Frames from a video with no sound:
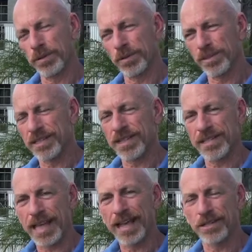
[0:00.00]
you, and takes
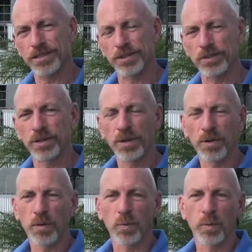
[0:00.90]
the attitude,
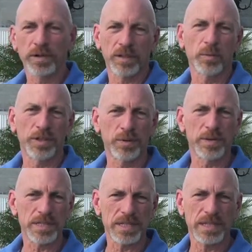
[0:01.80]
what can we do
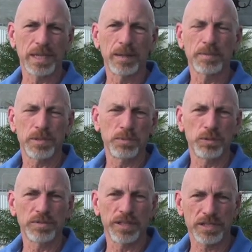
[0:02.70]
as a team to
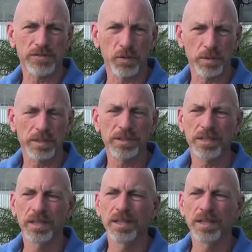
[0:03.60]
move this forward,